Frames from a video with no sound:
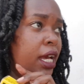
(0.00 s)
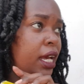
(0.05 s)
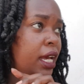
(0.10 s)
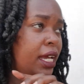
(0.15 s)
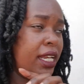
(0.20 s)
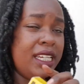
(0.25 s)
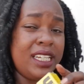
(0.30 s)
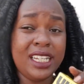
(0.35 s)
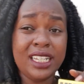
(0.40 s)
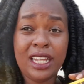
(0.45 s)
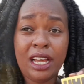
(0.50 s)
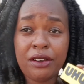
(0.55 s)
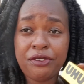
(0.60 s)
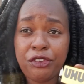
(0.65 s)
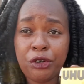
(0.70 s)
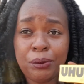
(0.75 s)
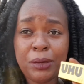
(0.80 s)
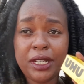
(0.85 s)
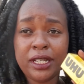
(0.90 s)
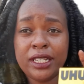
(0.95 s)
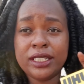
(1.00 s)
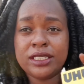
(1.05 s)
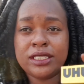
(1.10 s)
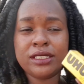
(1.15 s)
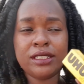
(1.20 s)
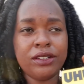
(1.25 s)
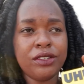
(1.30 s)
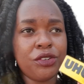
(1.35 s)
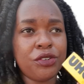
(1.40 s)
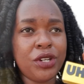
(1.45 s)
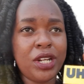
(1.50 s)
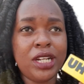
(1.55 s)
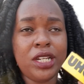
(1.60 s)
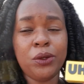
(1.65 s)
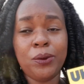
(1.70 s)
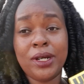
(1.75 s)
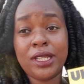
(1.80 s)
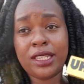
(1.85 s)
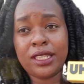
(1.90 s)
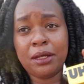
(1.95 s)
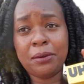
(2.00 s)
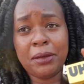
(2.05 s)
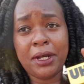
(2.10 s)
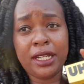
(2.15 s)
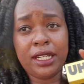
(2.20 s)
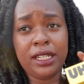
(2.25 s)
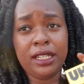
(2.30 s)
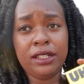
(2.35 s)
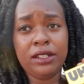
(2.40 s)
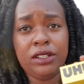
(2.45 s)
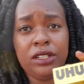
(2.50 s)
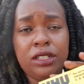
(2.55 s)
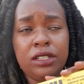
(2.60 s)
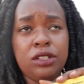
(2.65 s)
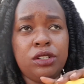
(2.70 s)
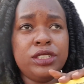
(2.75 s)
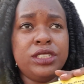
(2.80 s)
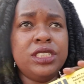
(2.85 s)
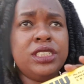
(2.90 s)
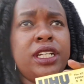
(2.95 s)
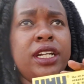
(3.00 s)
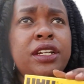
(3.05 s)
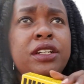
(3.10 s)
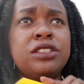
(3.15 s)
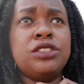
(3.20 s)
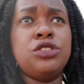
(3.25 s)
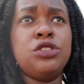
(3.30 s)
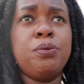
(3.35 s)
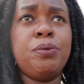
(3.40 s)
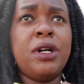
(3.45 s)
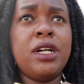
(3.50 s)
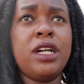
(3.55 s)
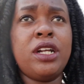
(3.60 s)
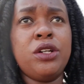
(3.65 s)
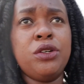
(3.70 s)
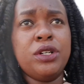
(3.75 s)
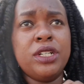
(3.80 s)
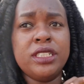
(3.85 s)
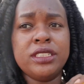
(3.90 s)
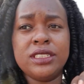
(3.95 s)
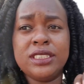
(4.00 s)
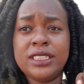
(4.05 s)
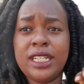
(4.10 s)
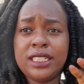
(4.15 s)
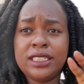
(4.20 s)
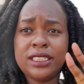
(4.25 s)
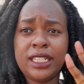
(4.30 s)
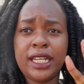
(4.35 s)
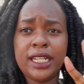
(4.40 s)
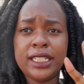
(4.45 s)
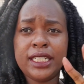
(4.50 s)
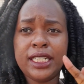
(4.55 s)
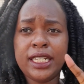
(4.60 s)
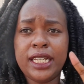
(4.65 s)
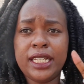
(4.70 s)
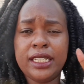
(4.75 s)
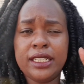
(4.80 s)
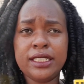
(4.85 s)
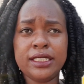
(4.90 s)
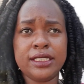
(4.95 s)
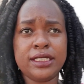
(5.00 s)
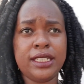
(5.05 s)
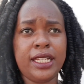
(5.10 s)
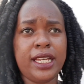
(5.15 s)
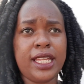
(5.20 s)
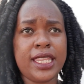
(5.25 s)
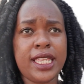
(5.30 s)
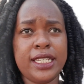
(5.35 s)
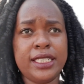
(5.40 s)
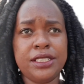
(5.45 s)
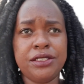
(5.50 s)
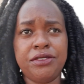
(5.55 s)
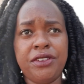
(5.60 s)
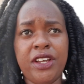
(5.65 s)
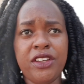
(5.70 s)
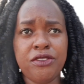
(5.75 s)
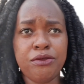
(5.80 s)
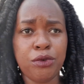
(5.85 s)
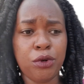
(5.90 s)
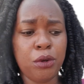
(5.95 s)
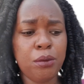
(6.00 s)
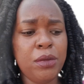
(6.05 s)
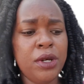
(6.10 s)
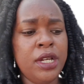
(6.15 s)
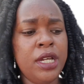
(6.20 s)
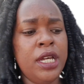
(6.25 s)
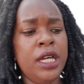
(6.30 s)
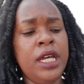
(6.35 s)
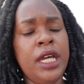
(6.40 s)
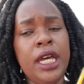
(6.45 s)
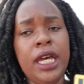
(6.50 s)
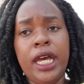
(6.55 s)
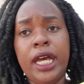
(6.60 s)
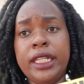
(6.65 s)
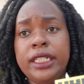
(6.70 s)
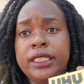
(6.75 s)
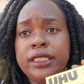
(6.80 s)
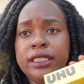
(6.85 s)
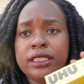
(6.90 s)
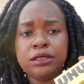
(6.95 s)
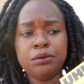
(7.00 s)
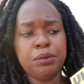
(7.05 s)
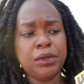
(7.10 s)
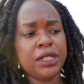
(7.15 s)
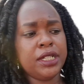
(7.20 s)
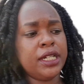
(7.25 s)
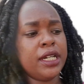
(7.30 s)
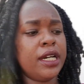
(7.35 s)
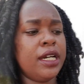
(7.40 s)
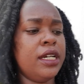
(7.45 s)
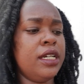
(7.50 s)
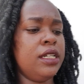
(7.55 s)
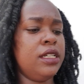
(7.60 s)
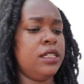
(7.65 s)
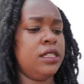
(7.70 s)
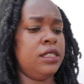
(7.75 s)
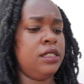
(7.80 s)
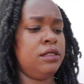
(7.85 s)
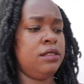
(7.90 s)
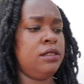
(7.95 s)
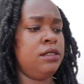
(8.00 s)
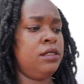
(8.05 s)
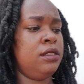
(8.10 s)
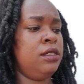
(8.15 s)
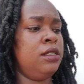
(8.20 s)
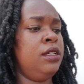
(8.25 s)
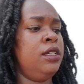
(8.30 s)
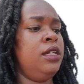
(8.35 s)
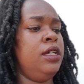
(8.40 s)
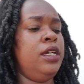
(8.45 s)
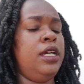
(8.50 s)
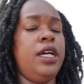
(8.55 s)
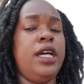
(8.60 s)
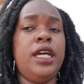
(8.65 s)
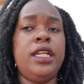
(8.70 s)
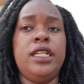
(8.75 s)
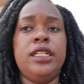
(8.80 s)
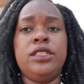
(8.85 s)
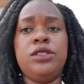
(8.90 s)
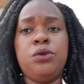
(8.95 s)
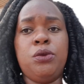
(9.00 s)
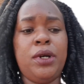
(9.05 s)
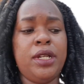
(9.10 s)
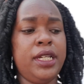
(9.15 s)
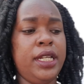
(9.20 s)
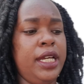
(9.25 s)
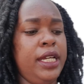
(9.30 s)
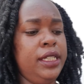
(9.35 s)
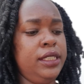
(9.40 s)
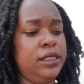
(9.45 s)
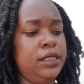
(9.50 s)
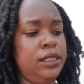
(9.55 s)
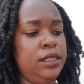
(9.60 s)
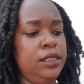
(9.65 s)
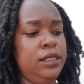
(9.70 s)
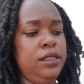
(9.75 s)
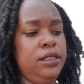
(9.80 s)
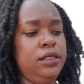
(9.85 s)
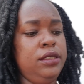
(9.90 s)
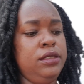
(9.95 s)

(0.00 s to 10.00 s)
And for me, it's really worth the money. Considering super glue is that tiny and is like 35 bob, and this is bigger and it's 180.